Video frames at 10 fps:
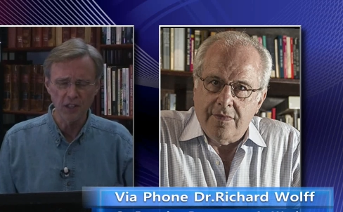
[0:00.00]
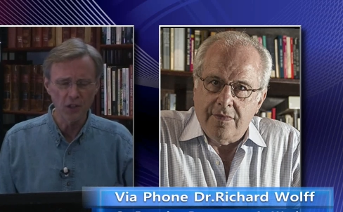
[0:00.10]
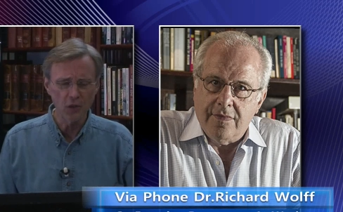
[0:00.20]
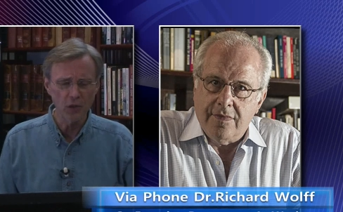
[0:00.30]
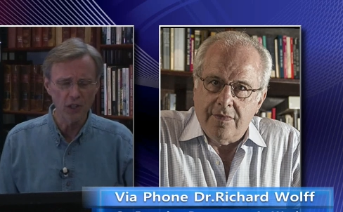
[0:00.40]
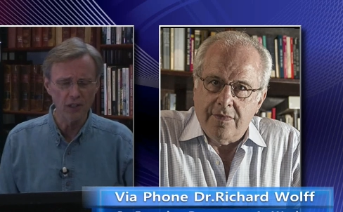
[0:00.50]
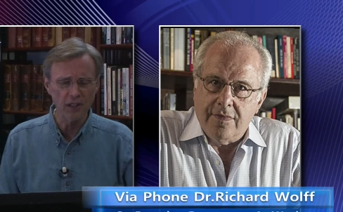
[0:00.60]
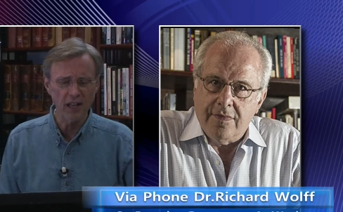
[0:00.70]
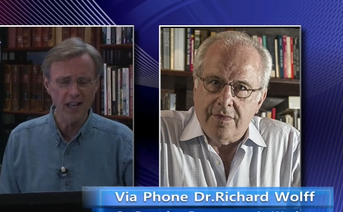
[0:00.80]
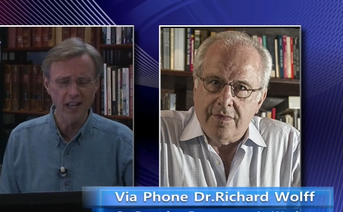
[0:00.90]
Speaker 1: a New
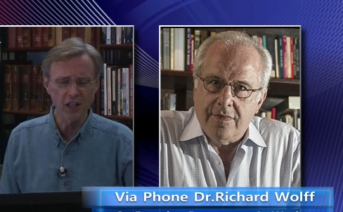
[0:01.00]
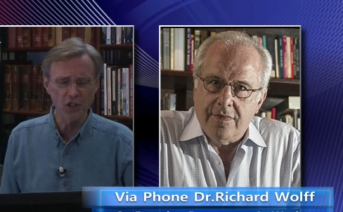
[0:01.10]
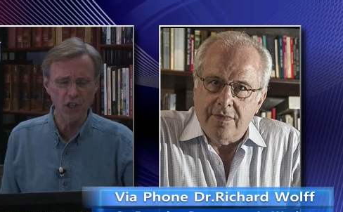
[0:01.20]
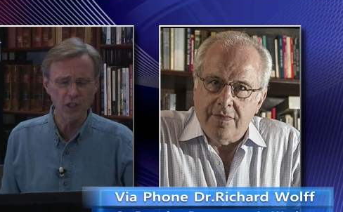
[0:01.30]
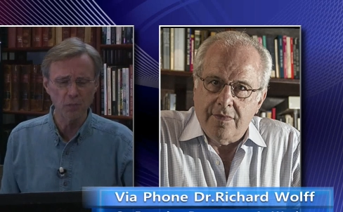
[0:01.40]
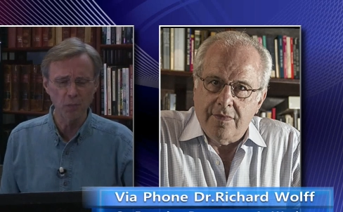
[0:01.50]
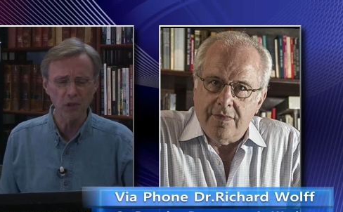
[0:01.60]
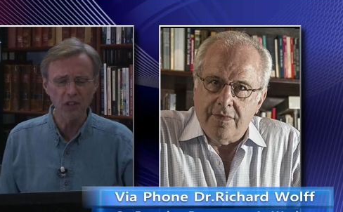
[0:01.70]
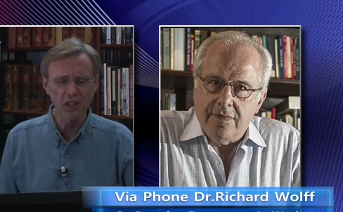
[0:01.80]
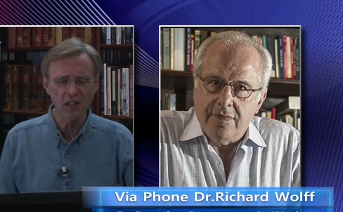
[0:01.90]
Gilded Age as
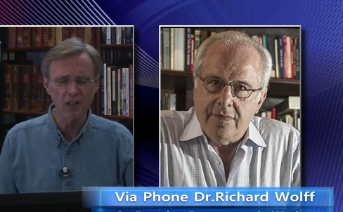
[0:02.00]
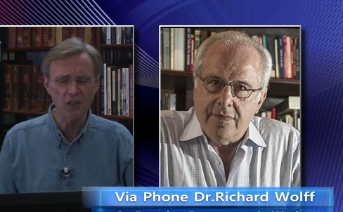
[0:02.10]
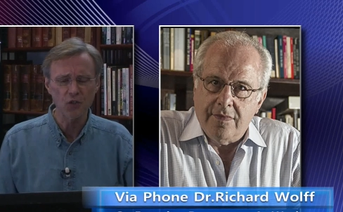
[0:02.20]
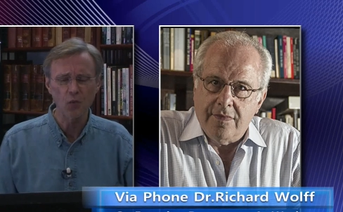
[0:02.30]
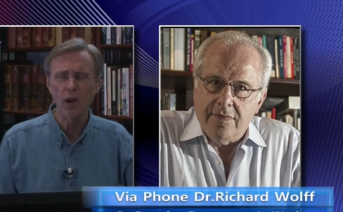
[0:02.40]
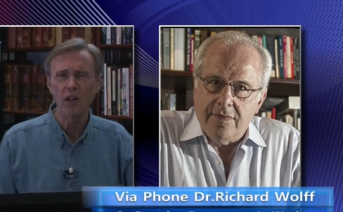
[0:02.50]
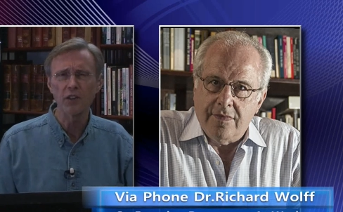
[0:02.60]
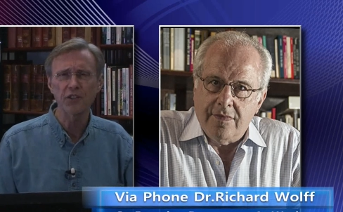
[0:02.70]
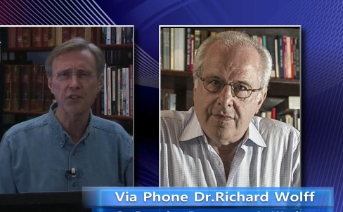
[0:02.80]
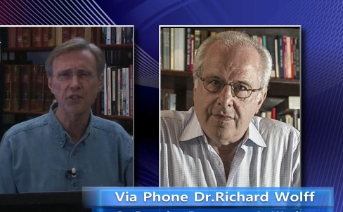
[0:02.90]
Billionaires'
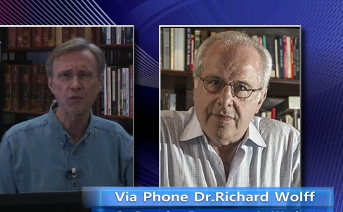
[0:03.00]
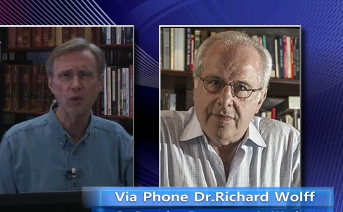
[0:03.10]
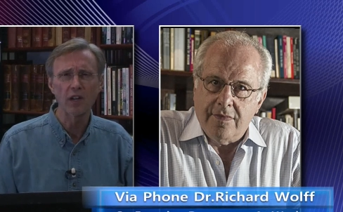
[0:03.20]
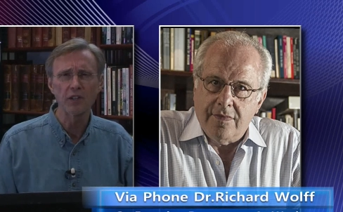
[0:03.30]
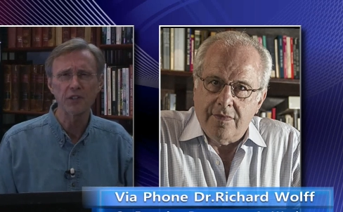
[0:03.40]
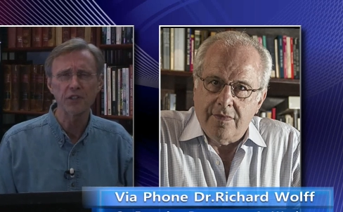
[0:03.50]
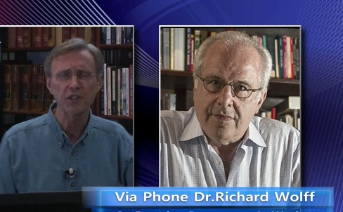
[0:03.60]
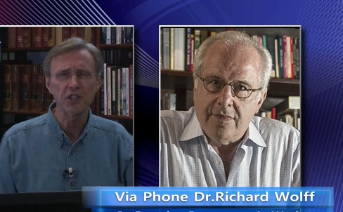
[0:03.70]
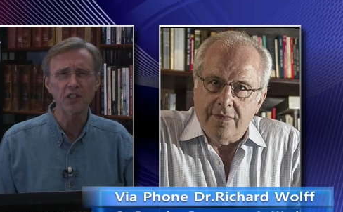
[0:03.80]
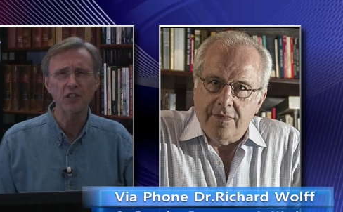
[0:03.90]
Wealth Swells to
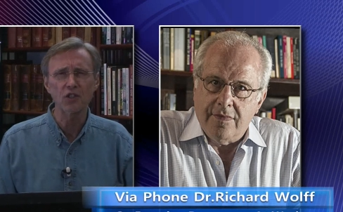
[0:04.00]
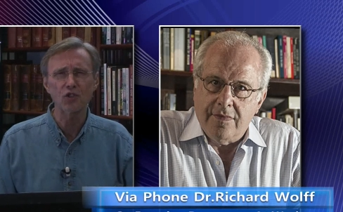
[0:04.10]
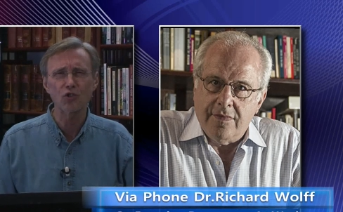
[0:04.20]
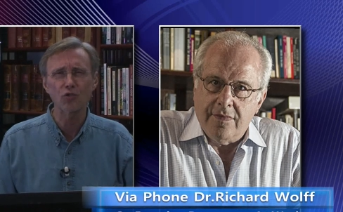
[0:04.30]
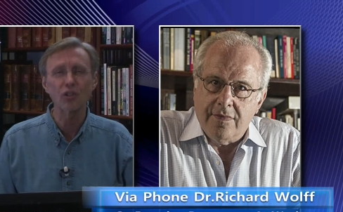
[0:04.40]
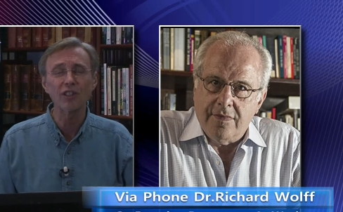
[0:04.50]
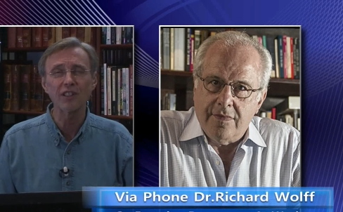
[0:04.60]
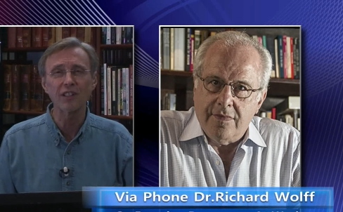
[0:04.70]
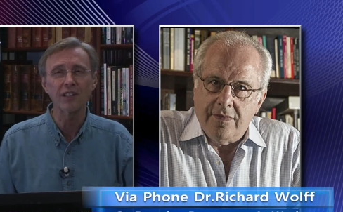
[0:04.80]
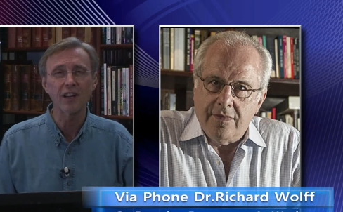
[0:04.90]
$6
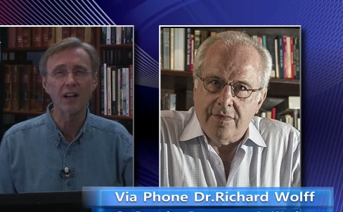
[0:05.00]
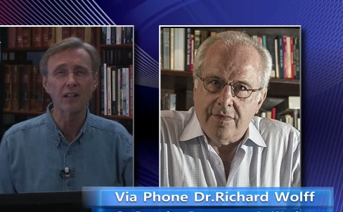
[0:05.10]
trillion.